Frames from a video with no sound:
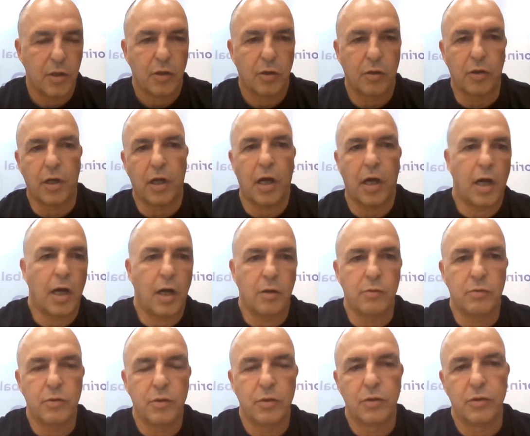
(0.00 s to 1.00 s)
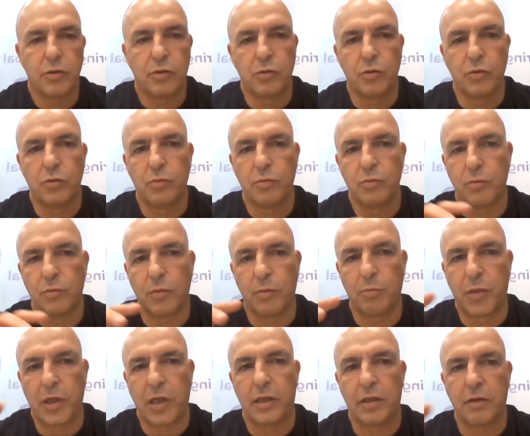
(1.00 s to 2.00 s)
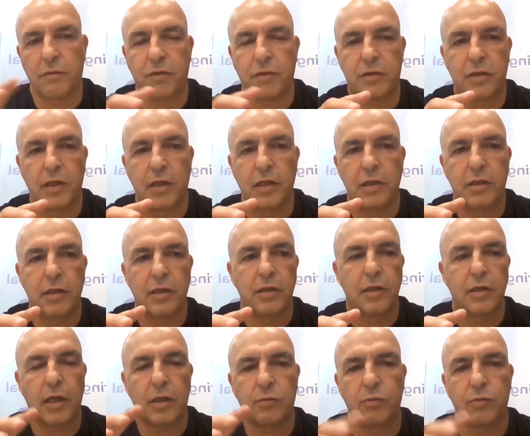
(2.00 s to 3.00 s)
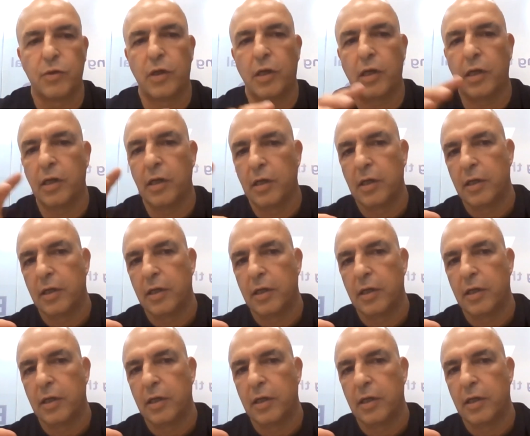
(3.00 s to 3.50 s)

on how to build a facility that will